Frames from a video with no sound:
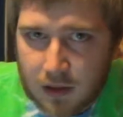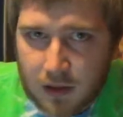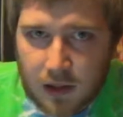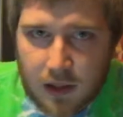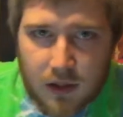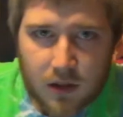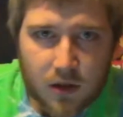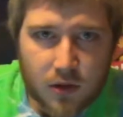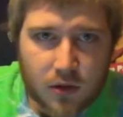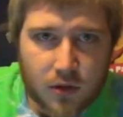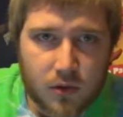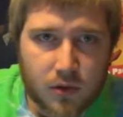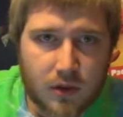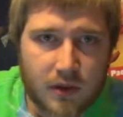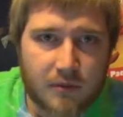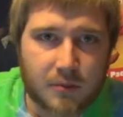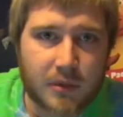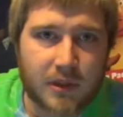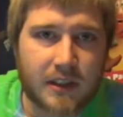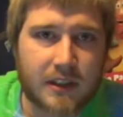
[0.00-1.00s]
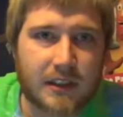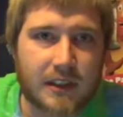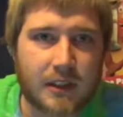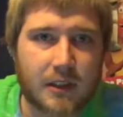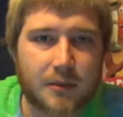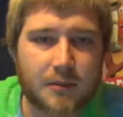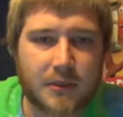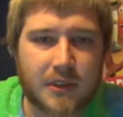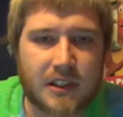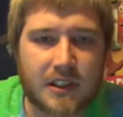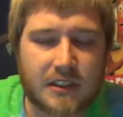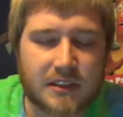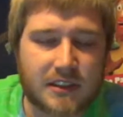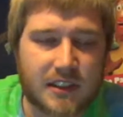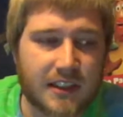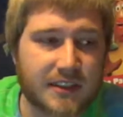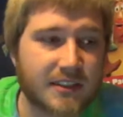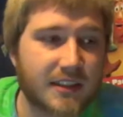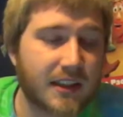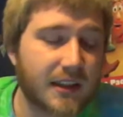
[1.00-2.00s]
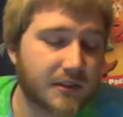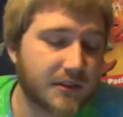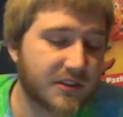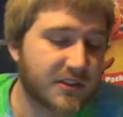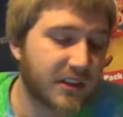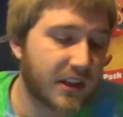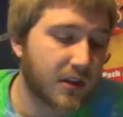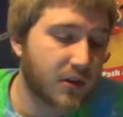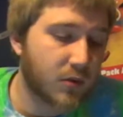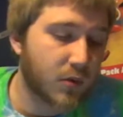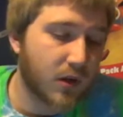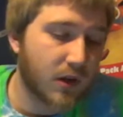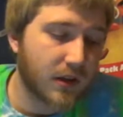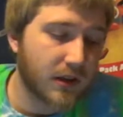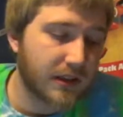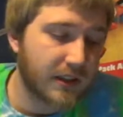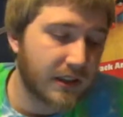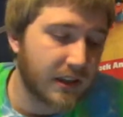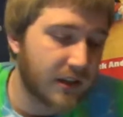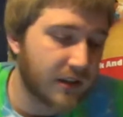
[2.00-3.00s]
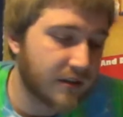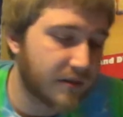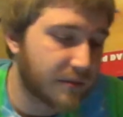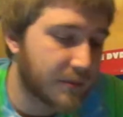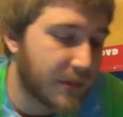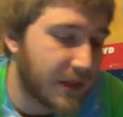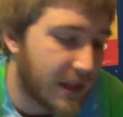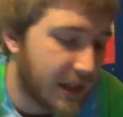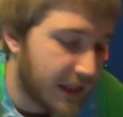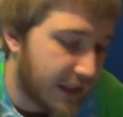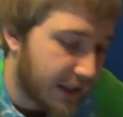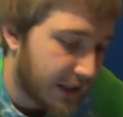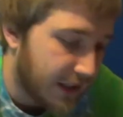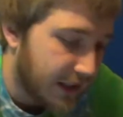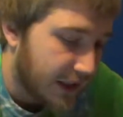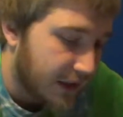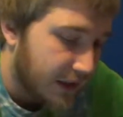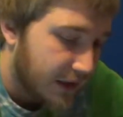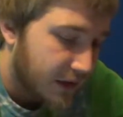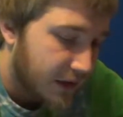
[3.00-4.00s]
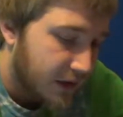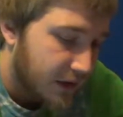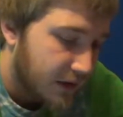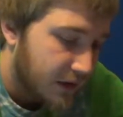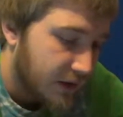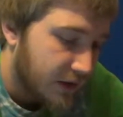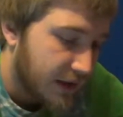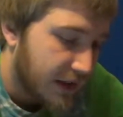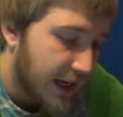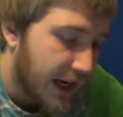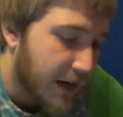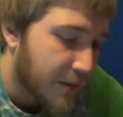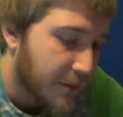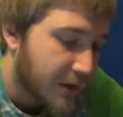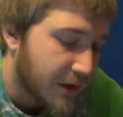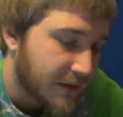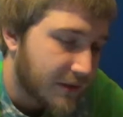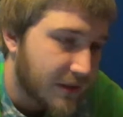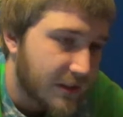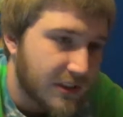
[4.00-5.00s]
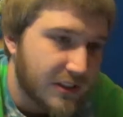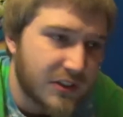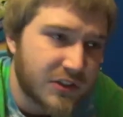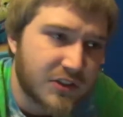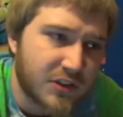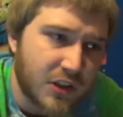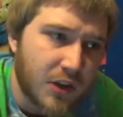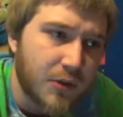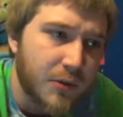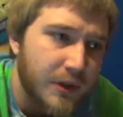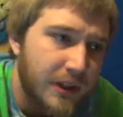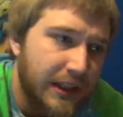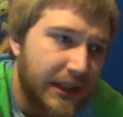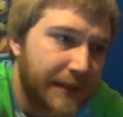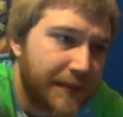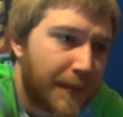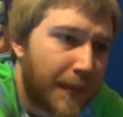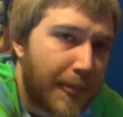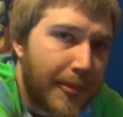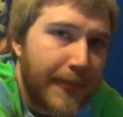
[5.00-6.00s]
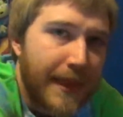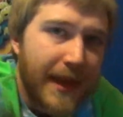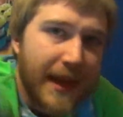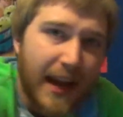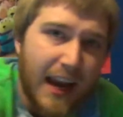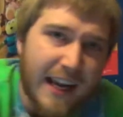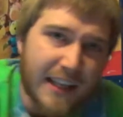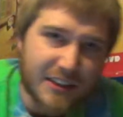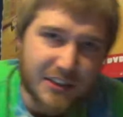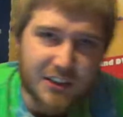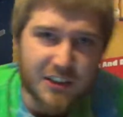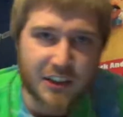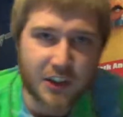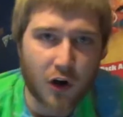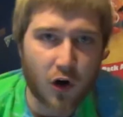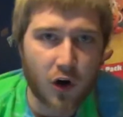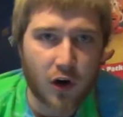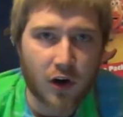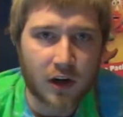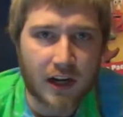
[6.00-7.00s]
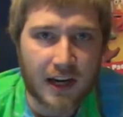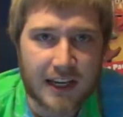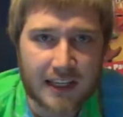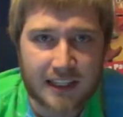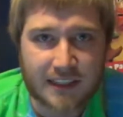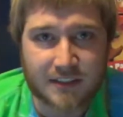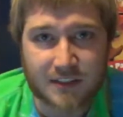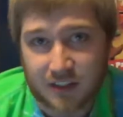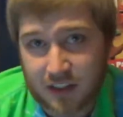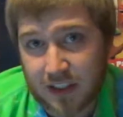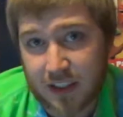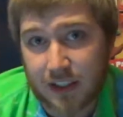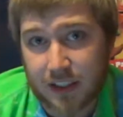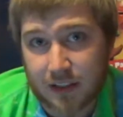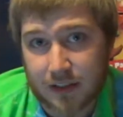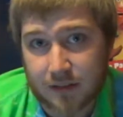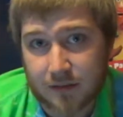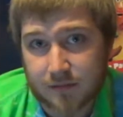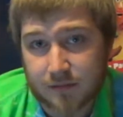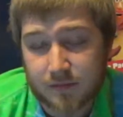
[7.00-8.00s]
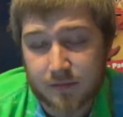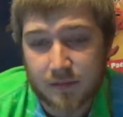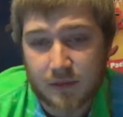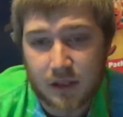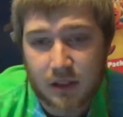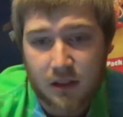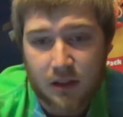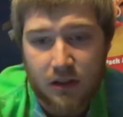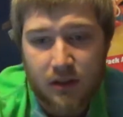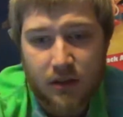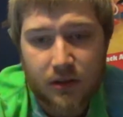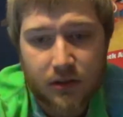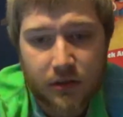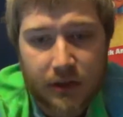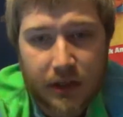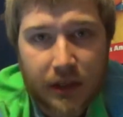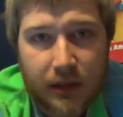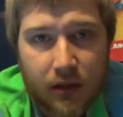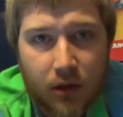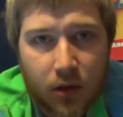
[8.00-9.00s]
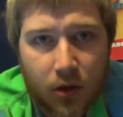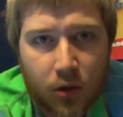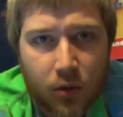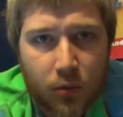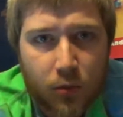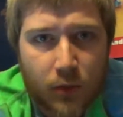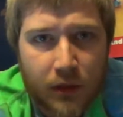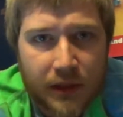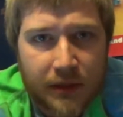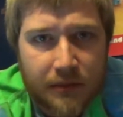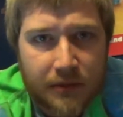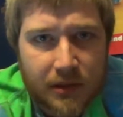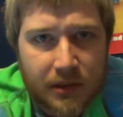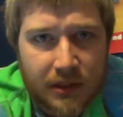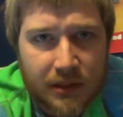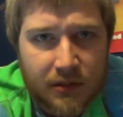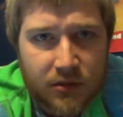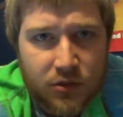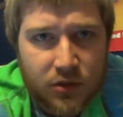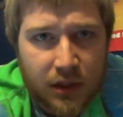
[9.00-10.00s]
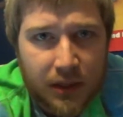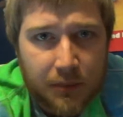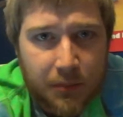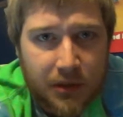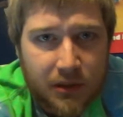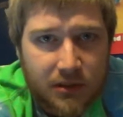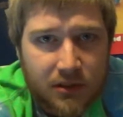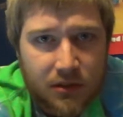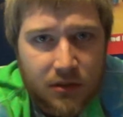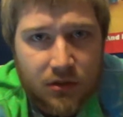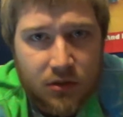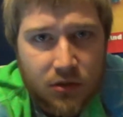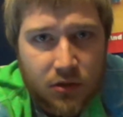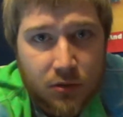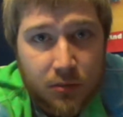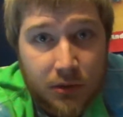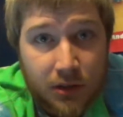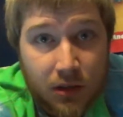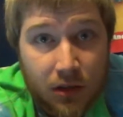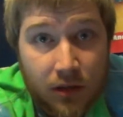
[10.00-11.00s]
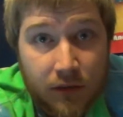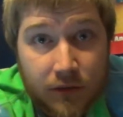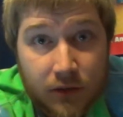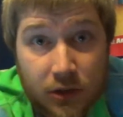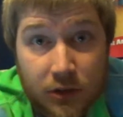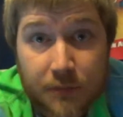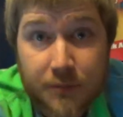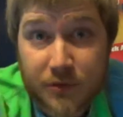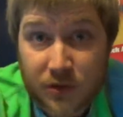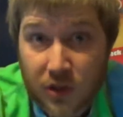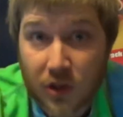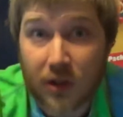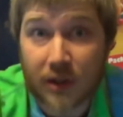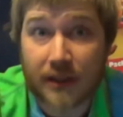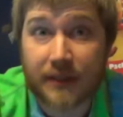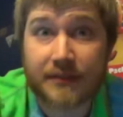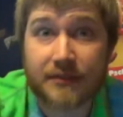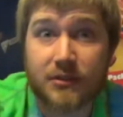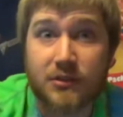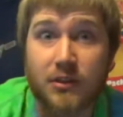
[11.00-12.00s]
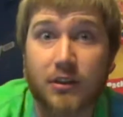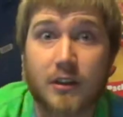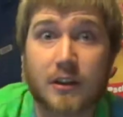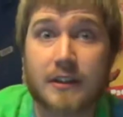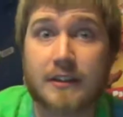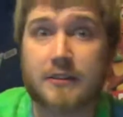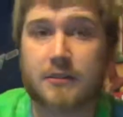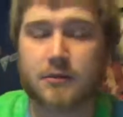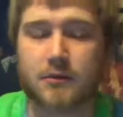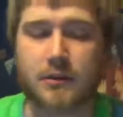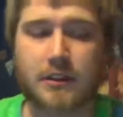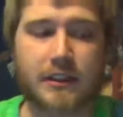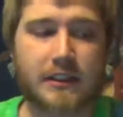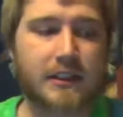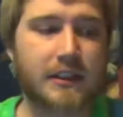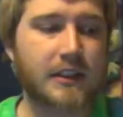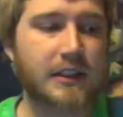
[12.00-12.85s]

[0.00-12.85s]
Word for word: Hello everybody, I'm uh, testing out the sound quality of my camera, the Sony HDR AS10. Okay, oh wait, the tripod's a little bit off. Oh, sorry, sorry, okay.